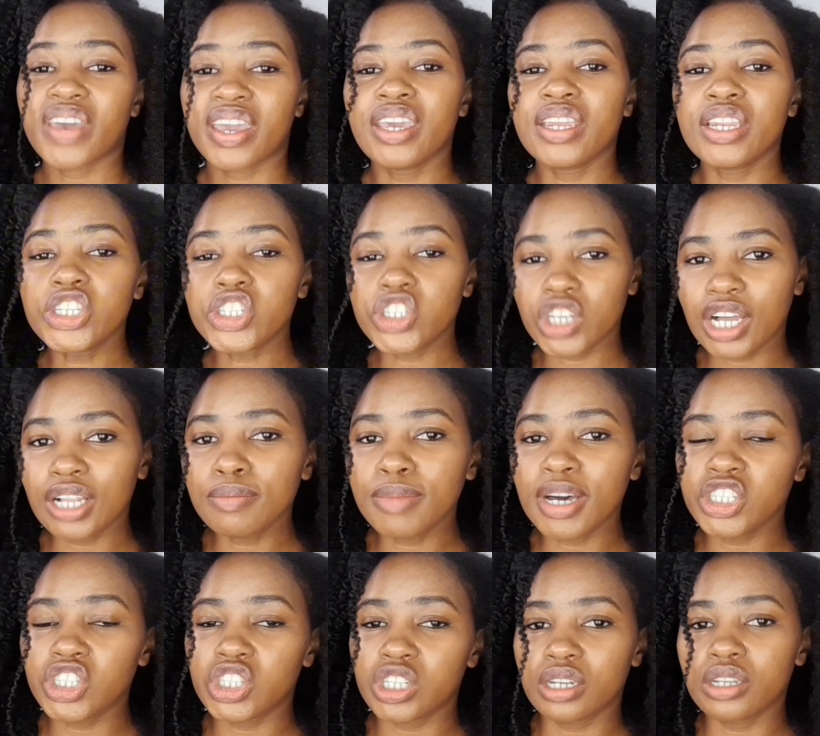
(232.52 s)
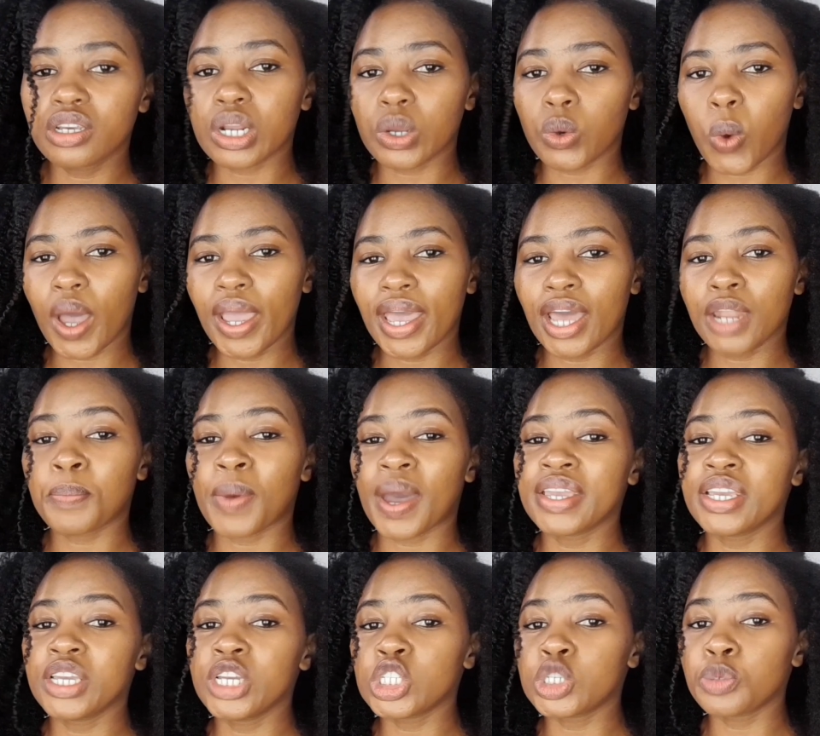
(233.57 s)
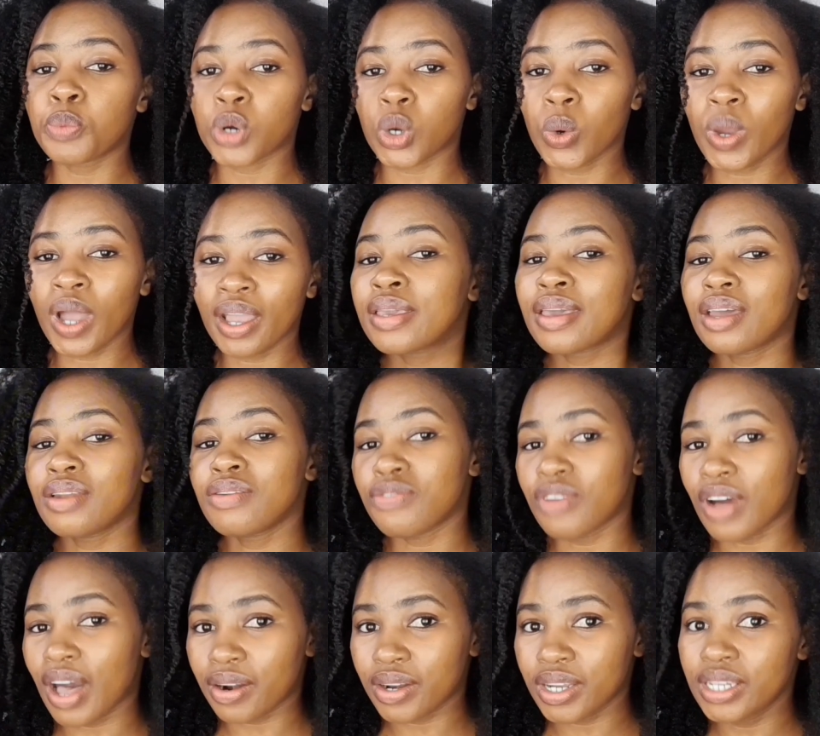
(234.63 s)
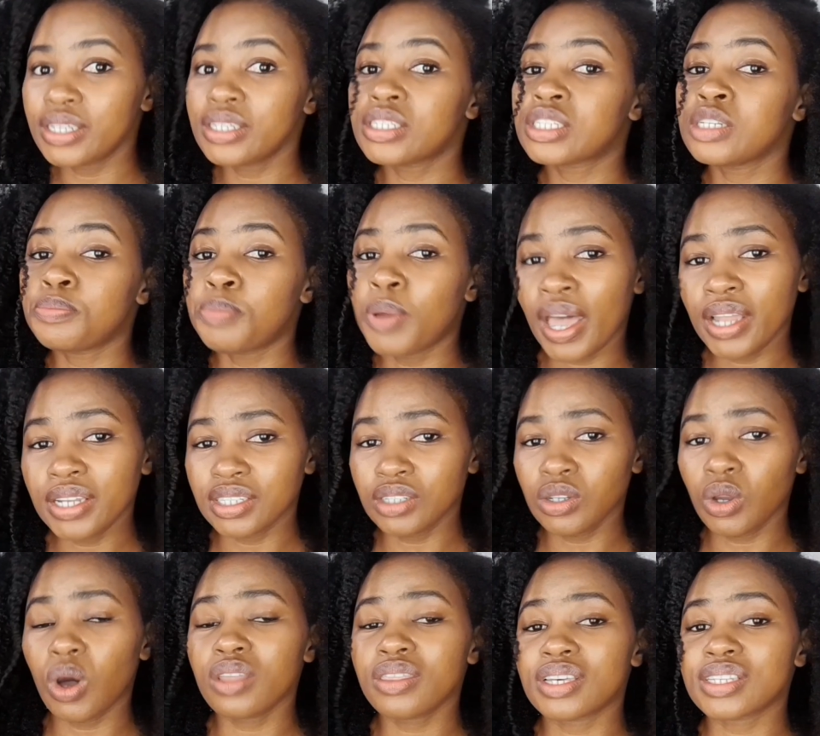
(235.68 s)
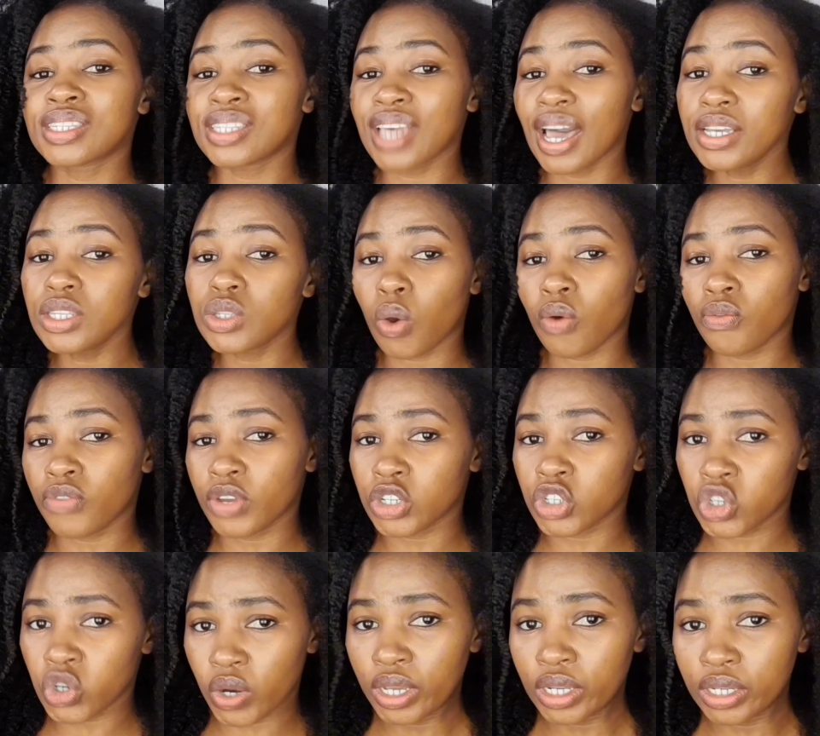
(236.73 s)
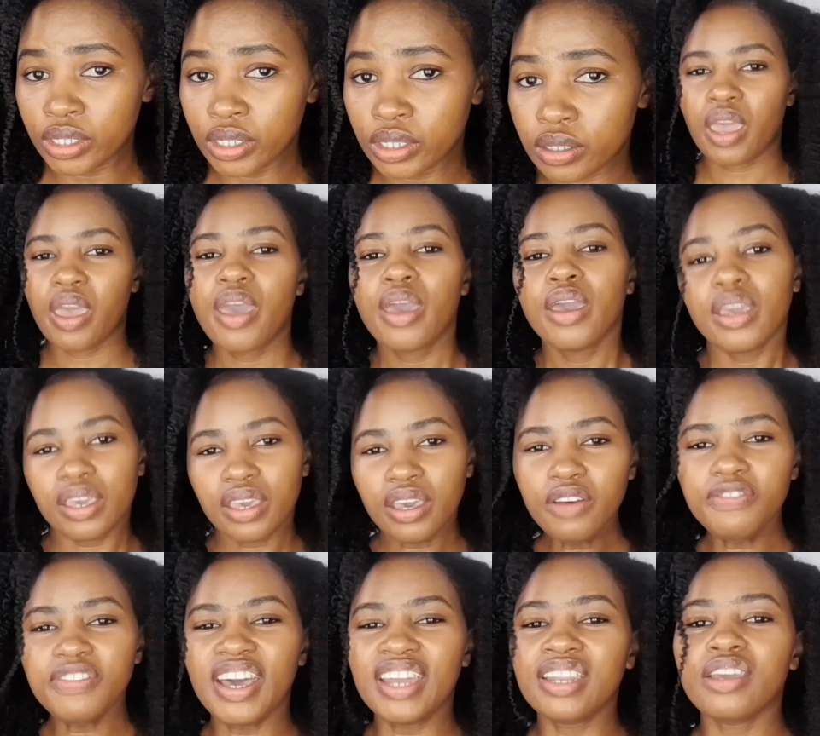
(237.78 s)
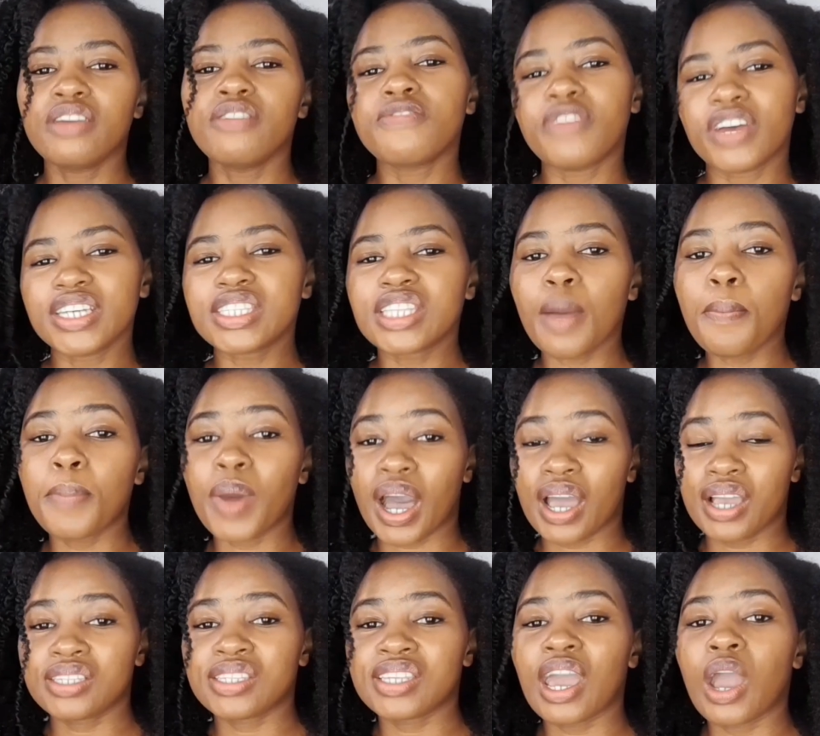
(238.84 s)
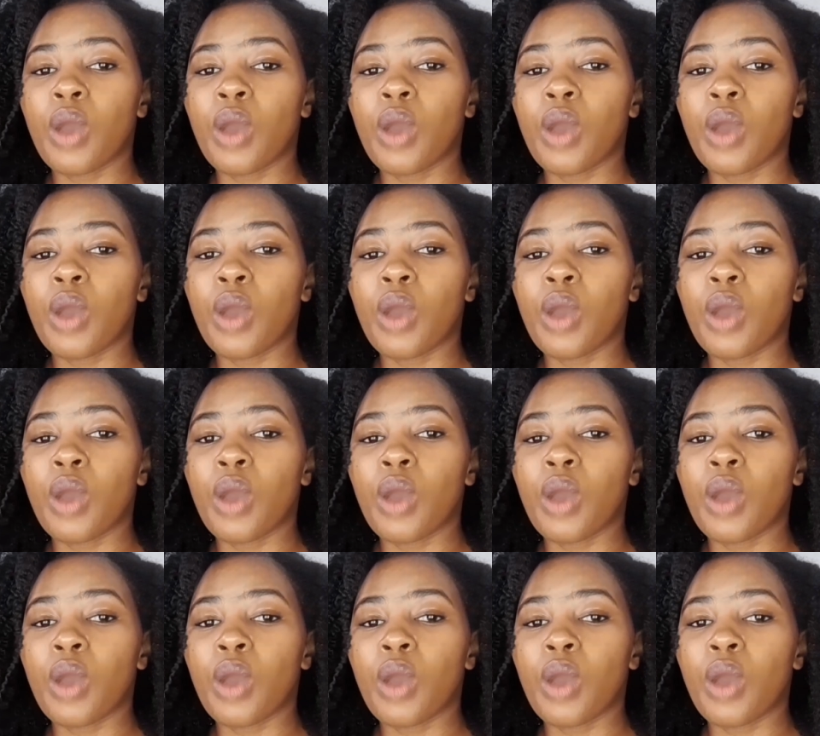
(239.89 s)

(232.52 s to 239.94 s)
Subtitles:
initial margin required by each broker can vary depending on the size of the trade. If an investor buys a